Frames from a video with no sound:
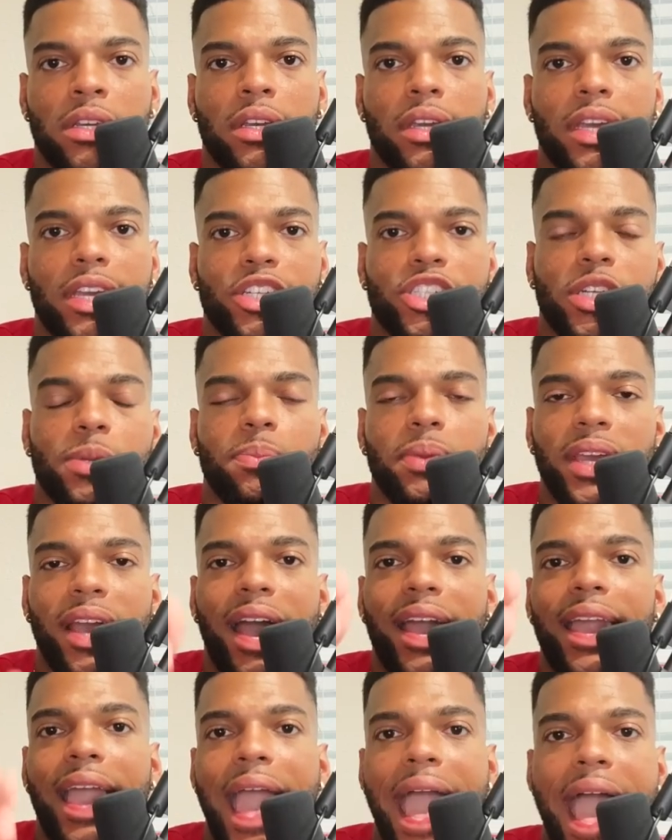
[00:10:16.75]
It should be
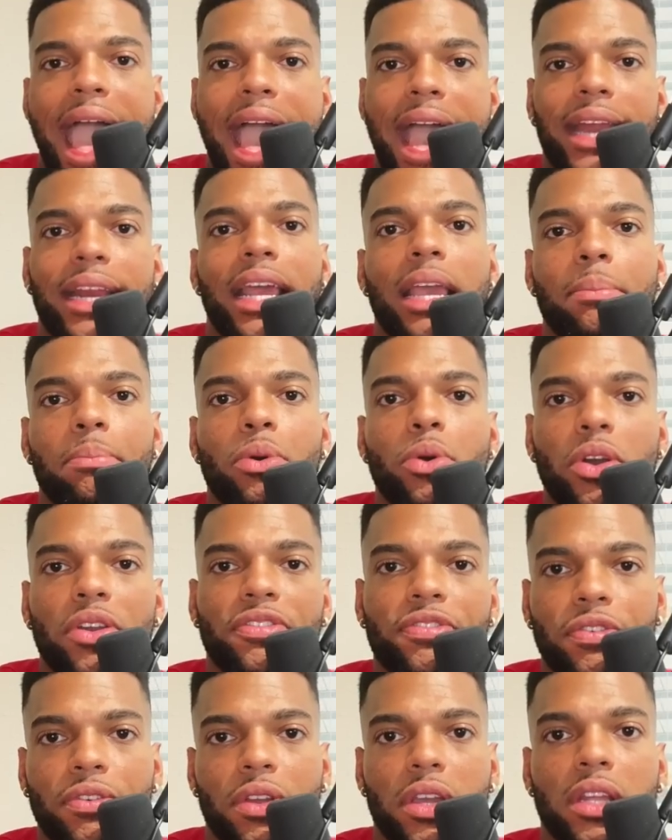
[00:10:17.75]
I had a
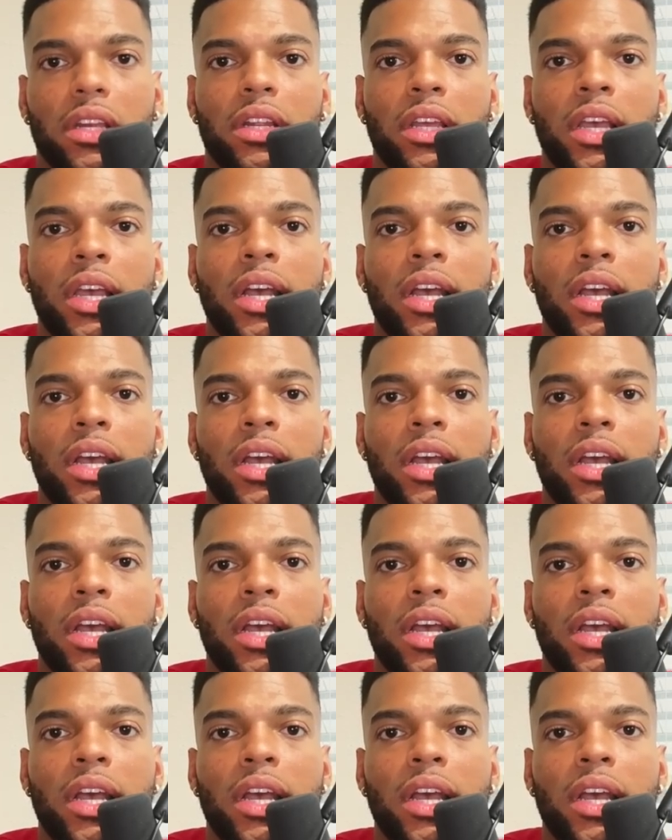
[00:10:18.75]
boyfriend